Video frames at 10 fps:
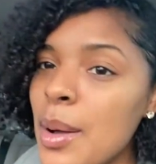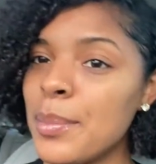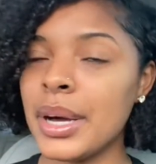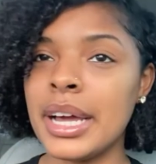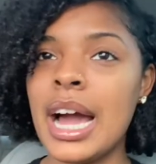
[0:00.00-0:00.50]

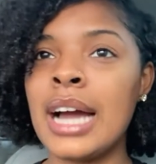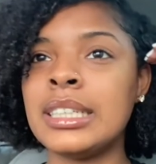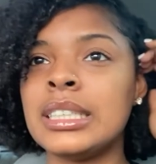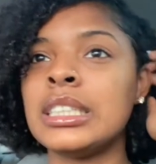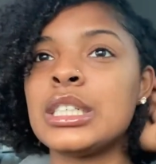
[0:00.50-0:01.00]
But I
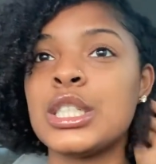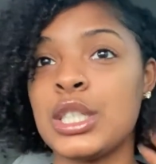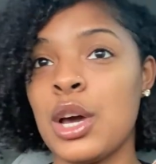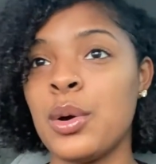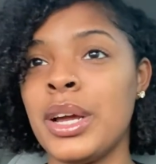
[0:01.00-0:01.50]
did it.
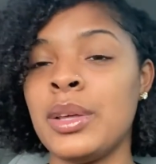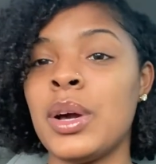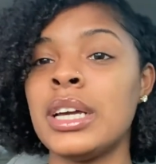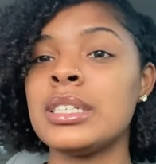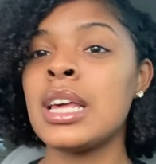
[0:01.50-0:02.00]
So
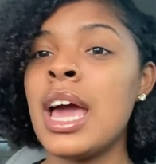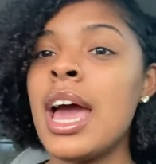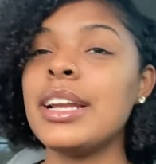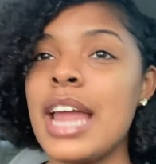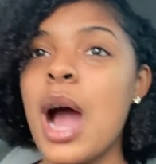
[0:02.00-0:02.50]
anyways,
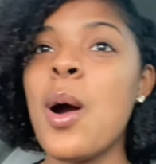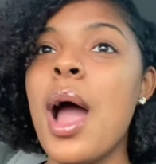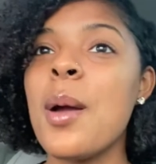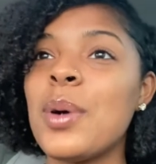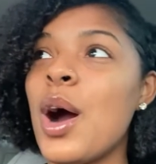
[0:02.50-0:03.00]
now
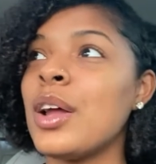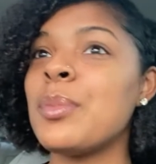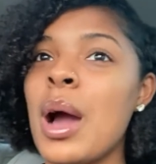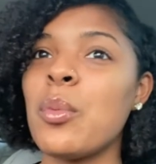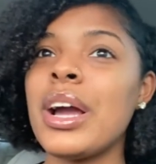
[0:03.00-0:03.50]
I'm on
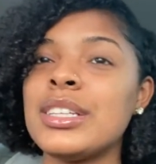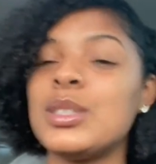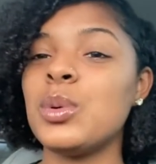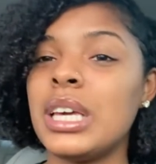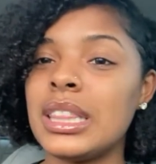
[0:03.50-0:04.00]
my way
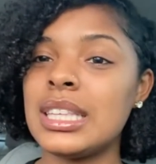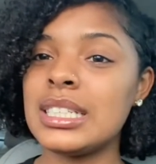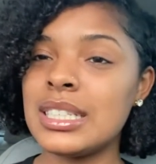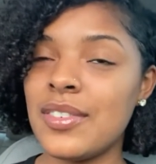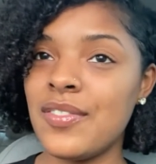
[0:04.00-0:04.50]
to get
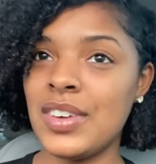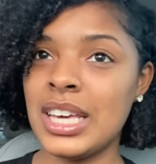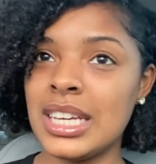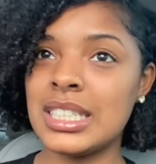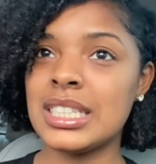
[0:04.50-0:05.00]
this
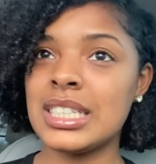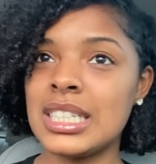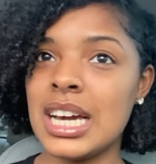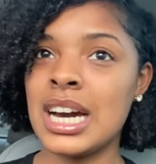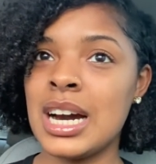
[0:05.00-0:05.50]
fixed.
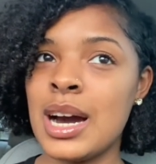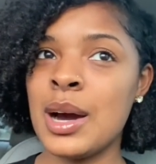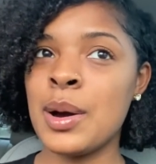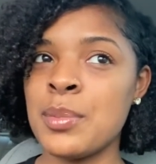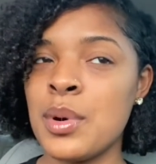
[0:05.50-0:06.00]

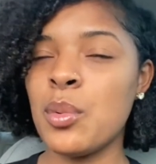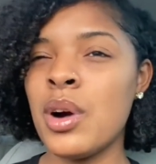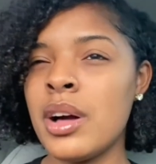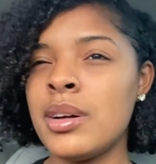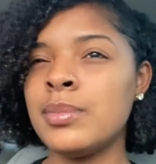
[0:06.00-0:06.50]

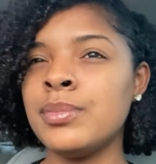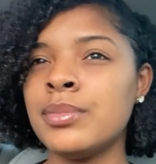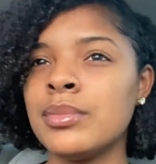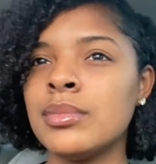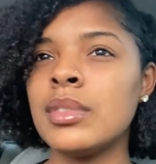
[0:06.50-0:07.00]
Well, I
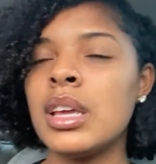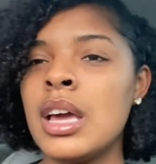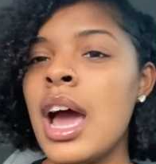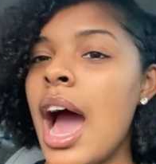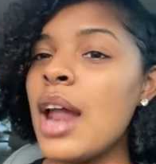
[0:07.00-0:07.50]

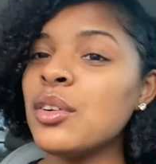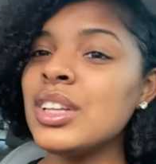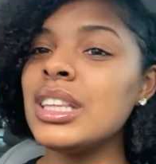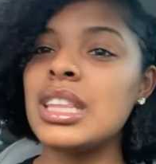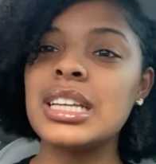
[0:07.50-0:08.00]
don't
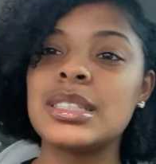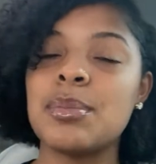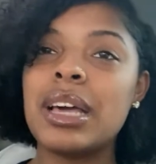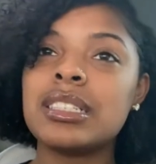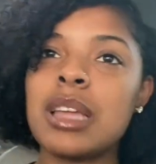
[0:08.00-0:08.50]
really think it's
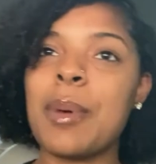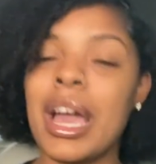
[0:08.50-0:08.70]
messed up.